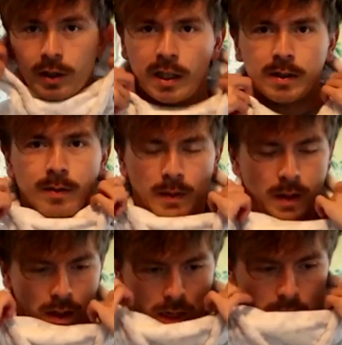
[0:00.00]
hoodie is,
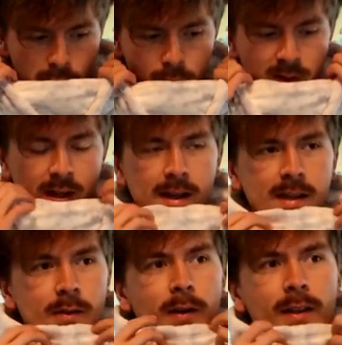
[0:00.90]

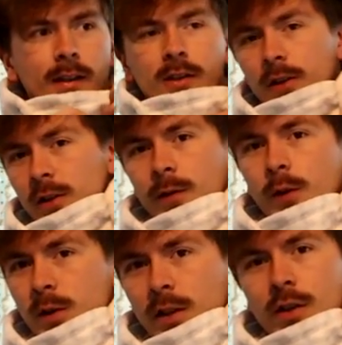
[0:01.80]
besides the fact that there's little
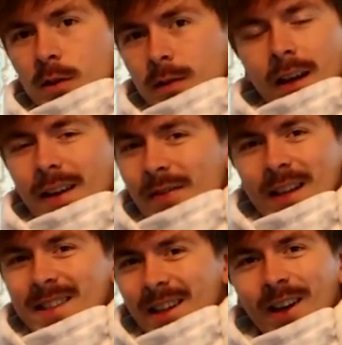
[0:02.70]
two stitches
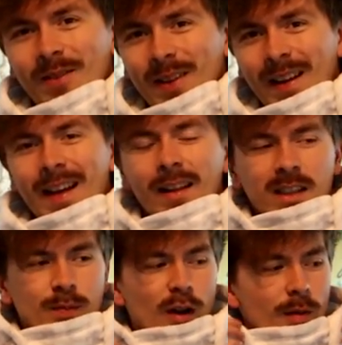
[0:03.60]
messed up,
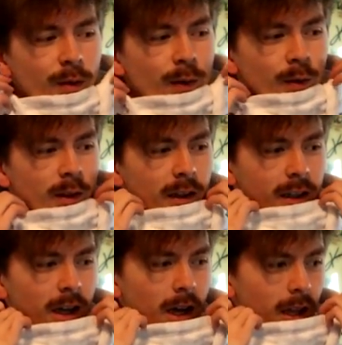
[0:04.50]
this is probably my favorite thing
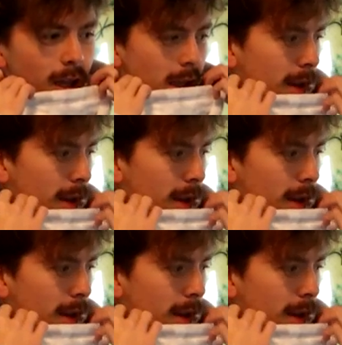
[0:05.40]
I got.